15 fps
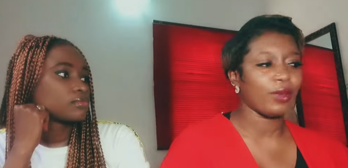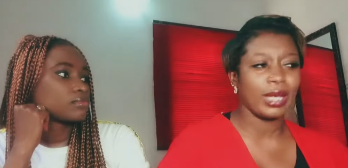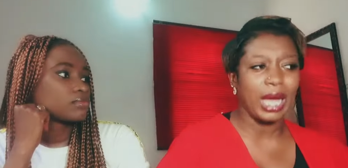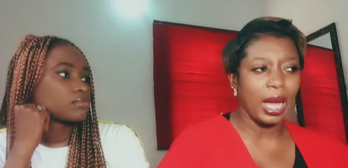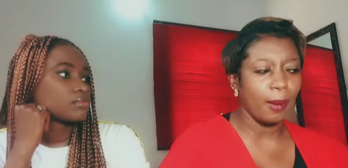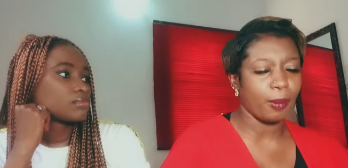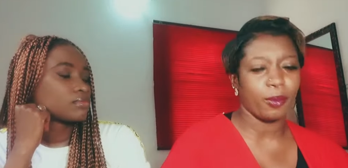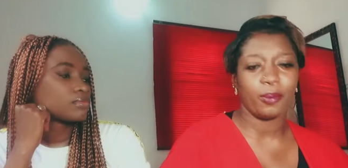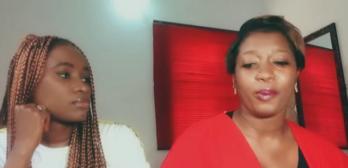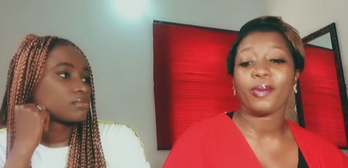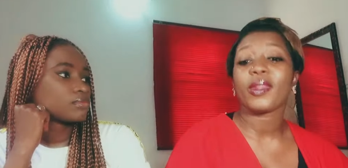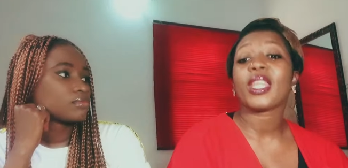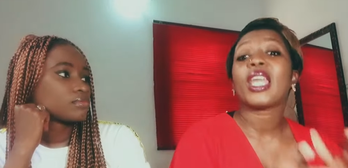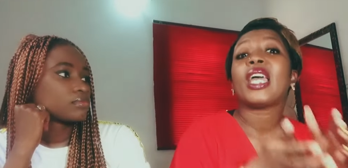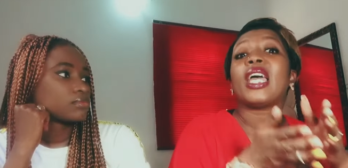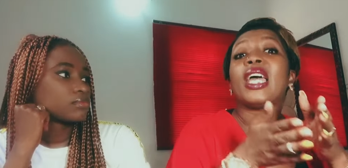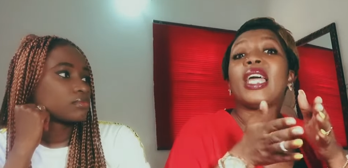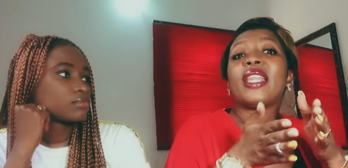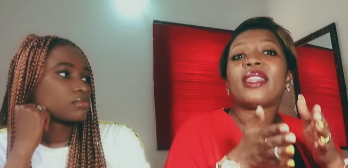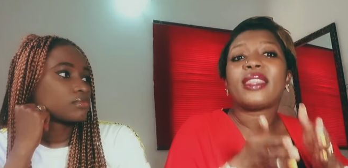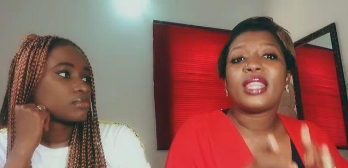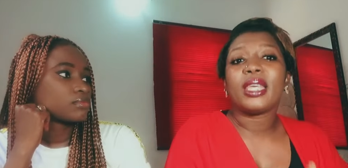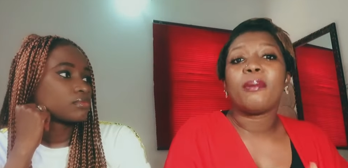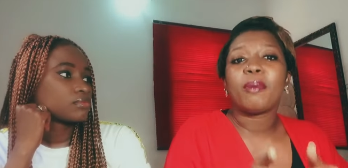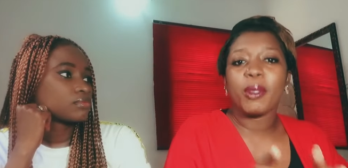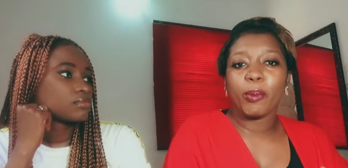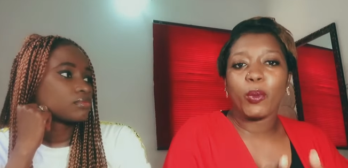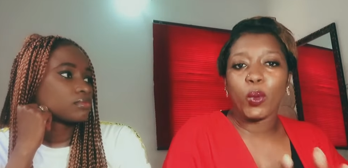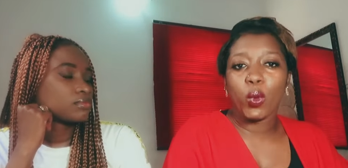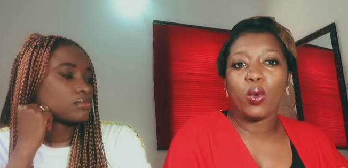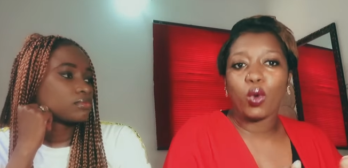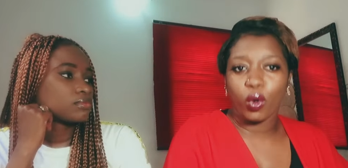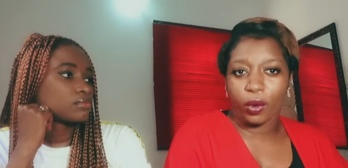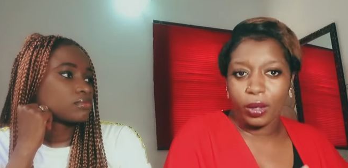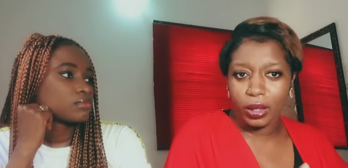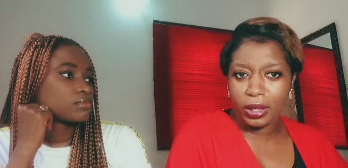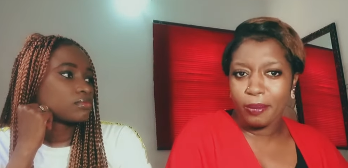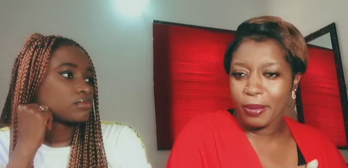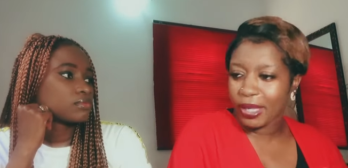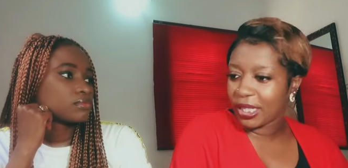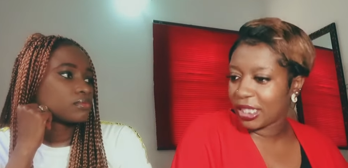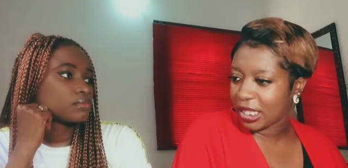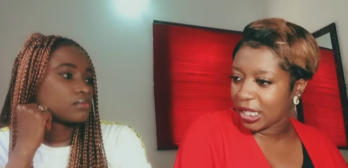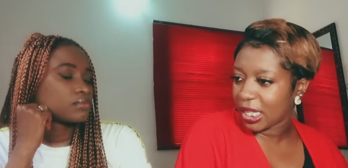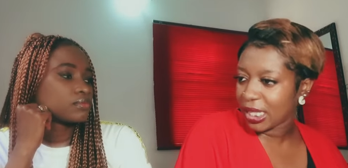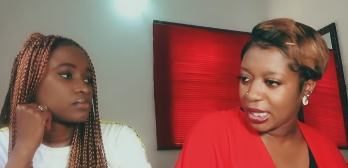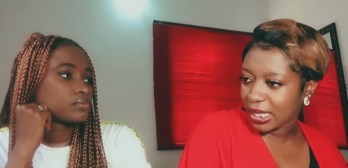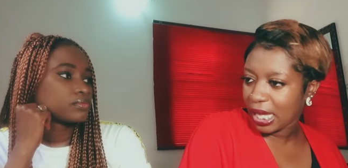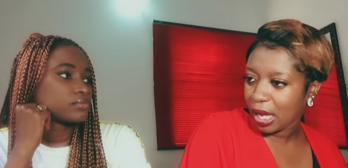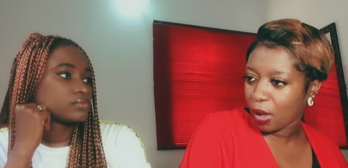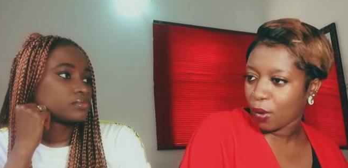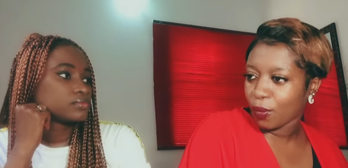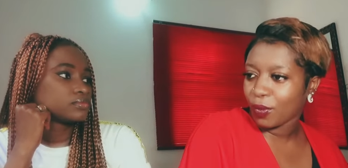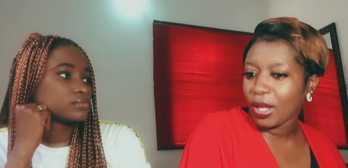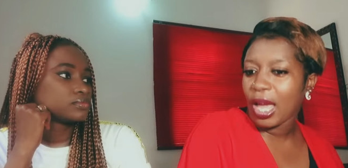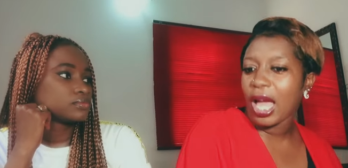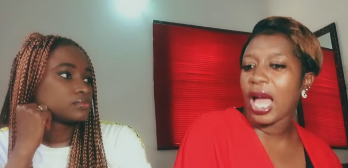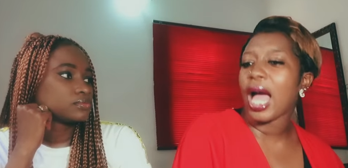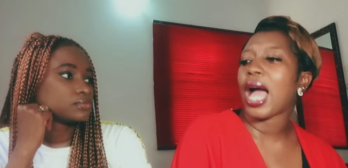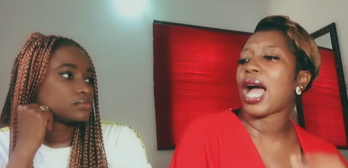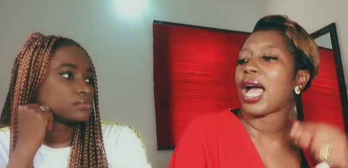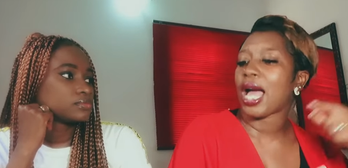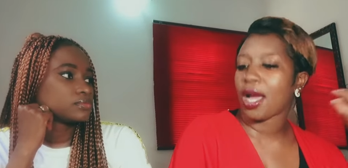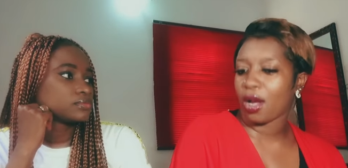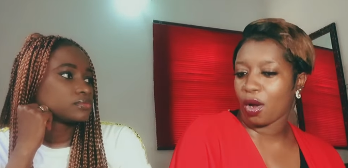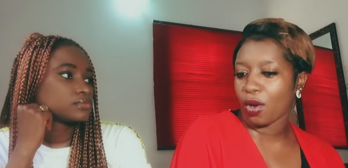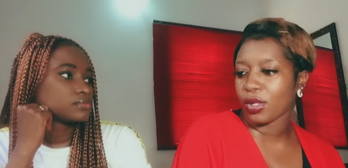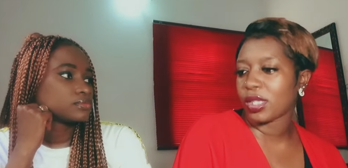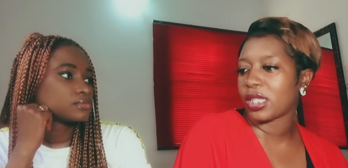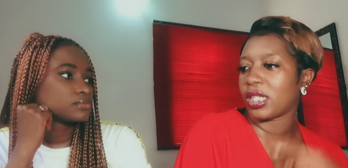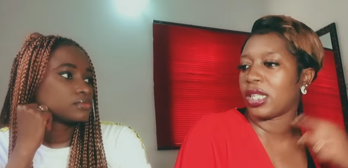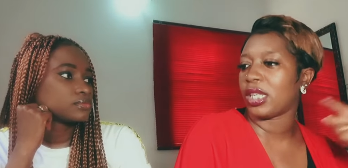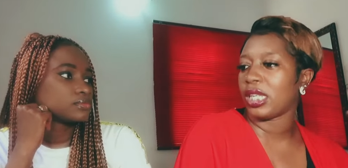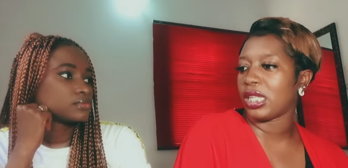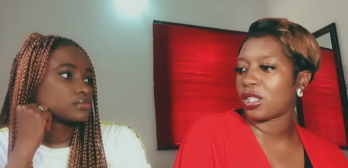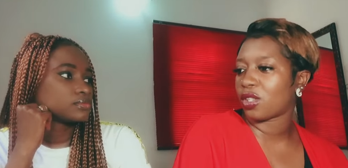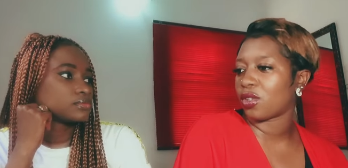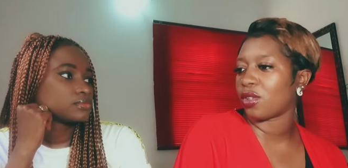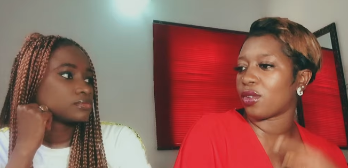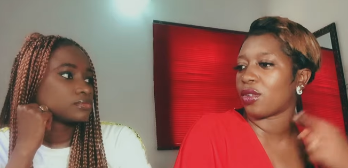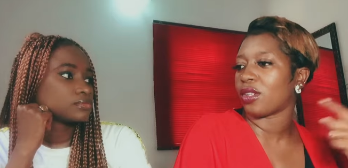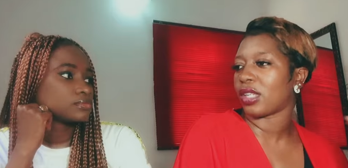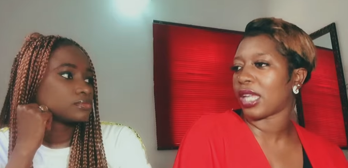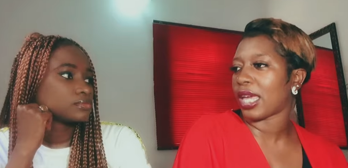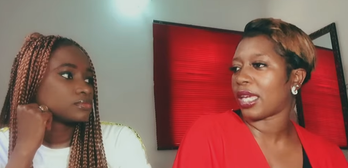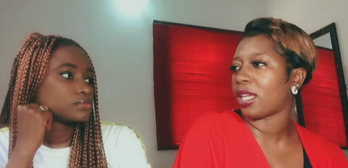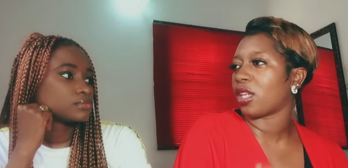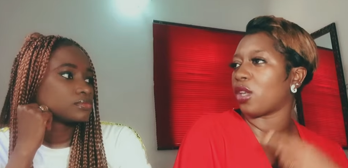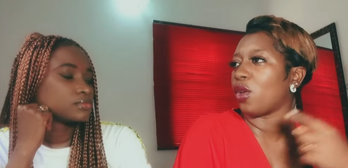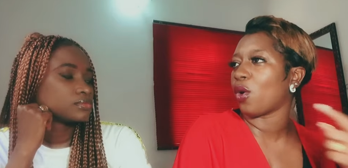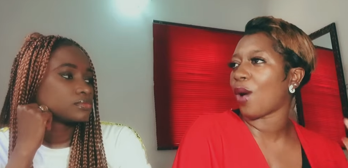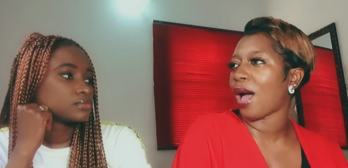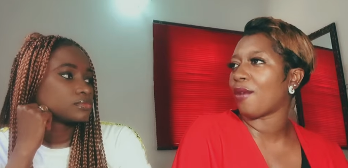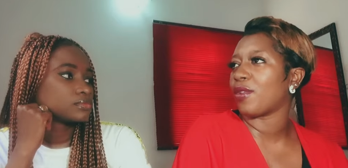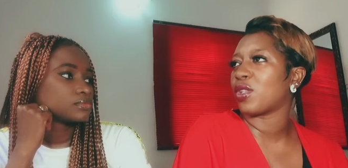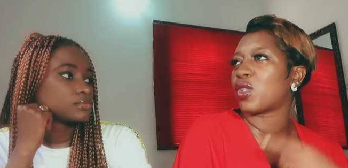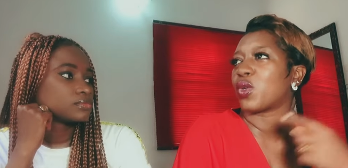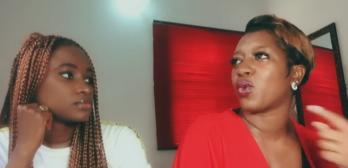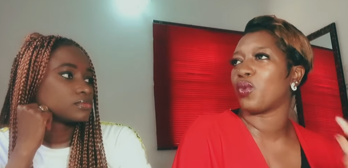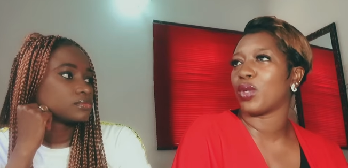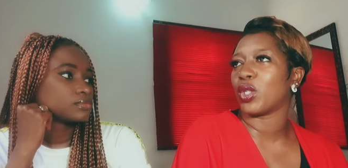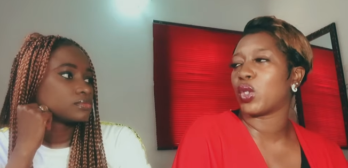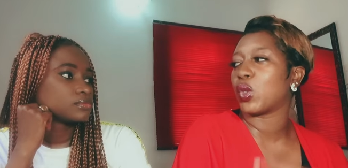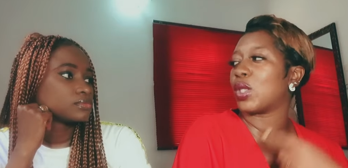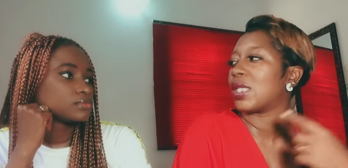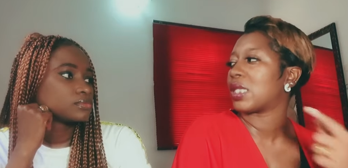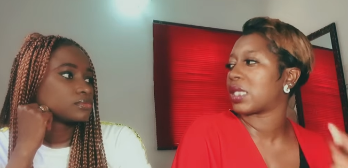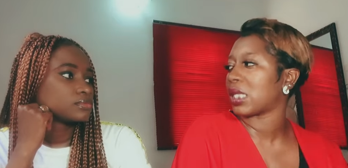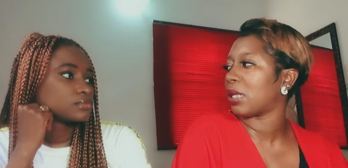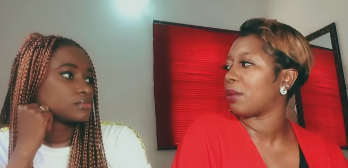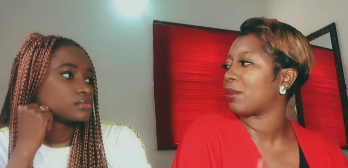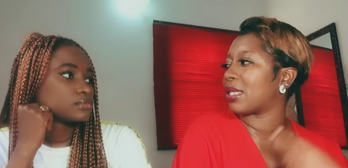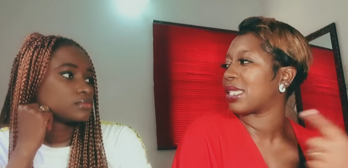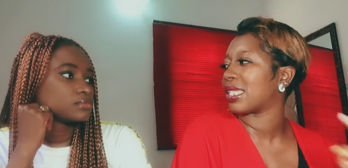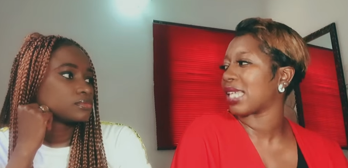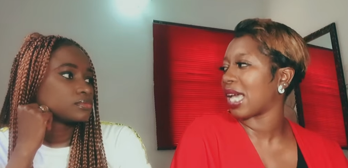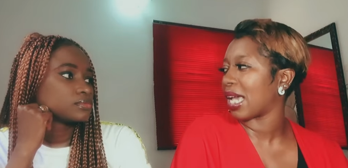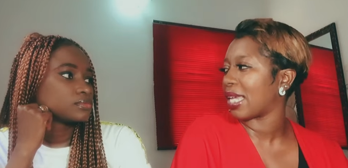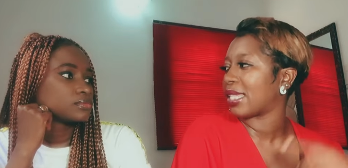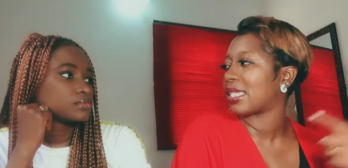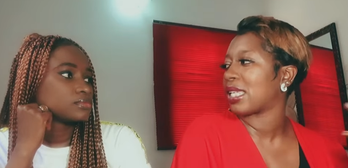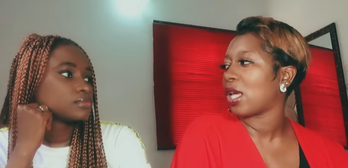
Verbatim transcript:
Speaker 1: gap. The people who currently make chairs now mm. are constantly like you know having to redo the same design